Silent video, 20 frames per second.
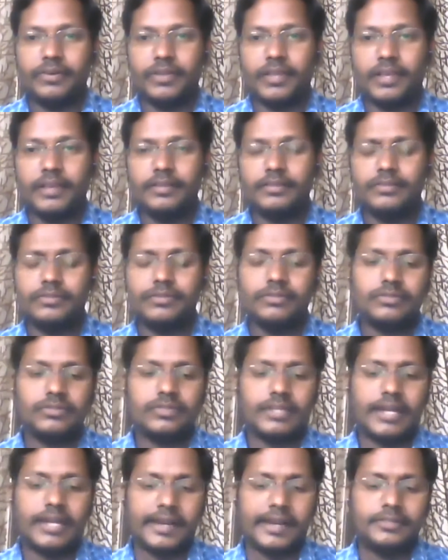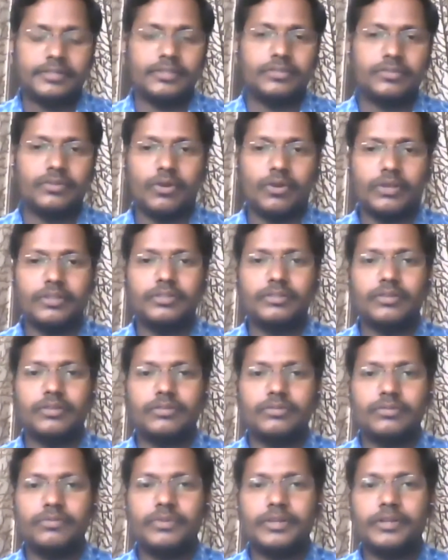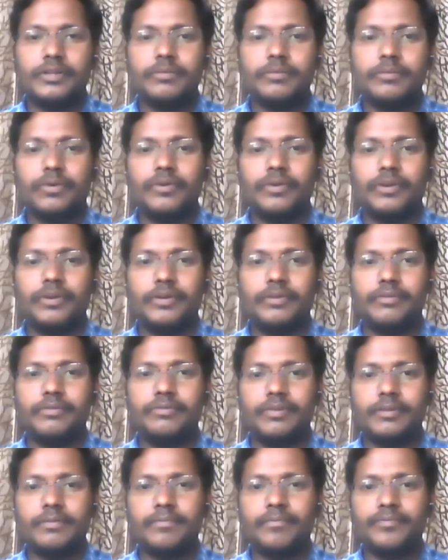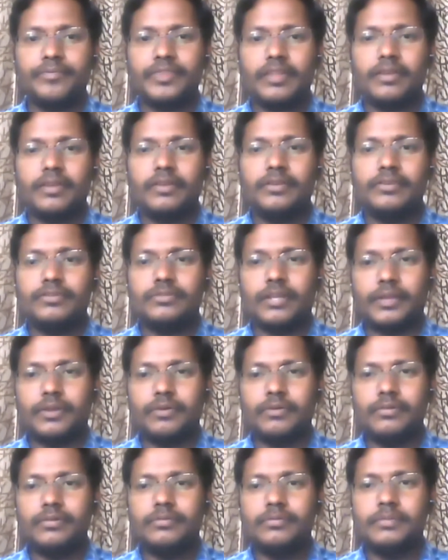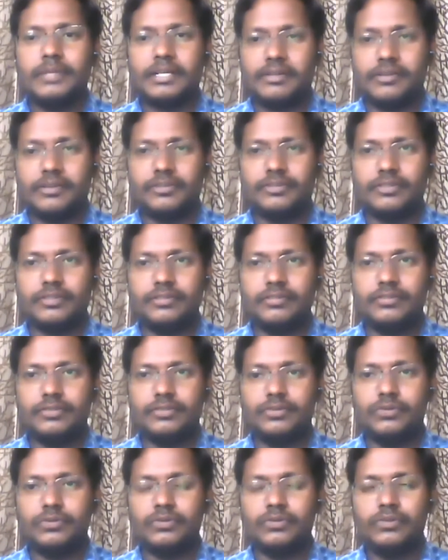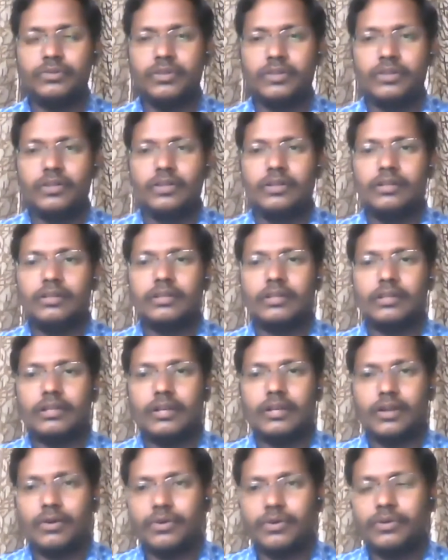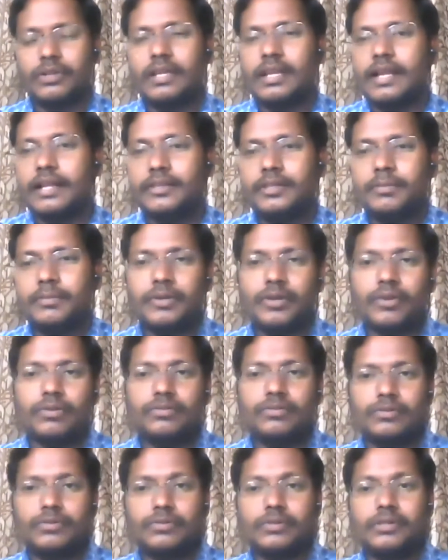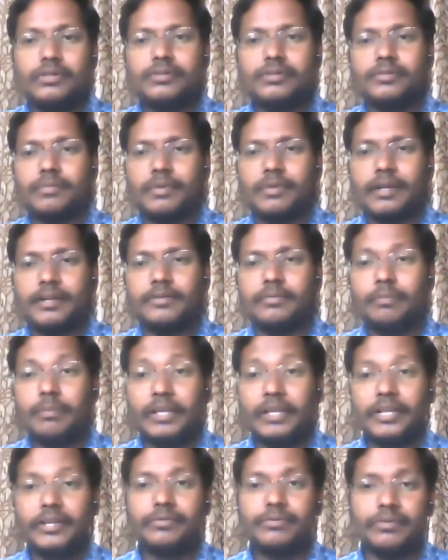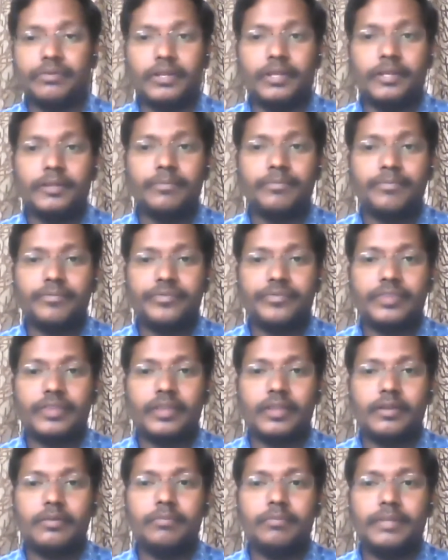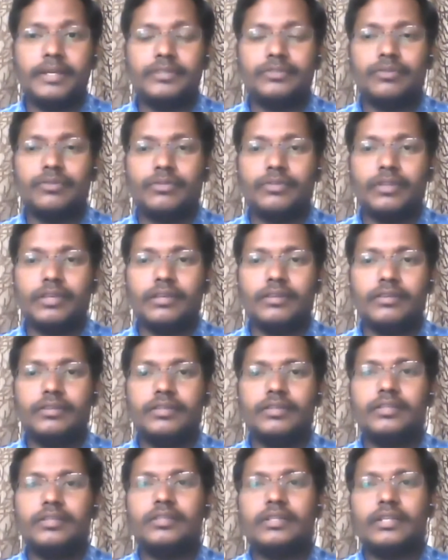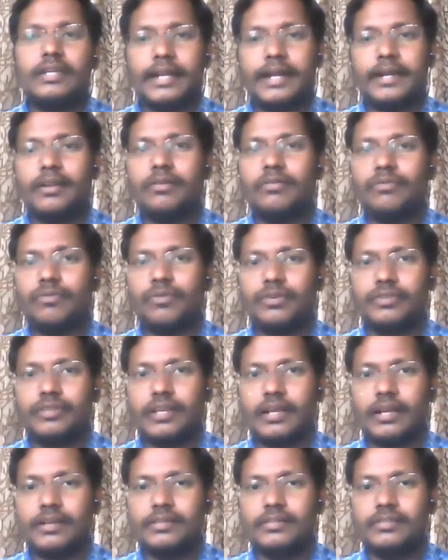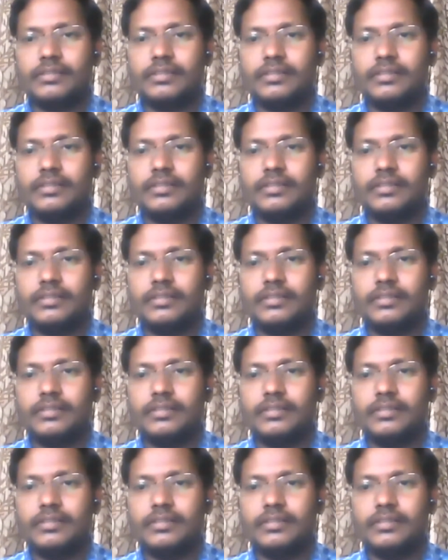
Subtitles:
Okay, so statistics knowledge is also very important for psychometricians to not only gather but also to interpret meaningfully based on the data what they are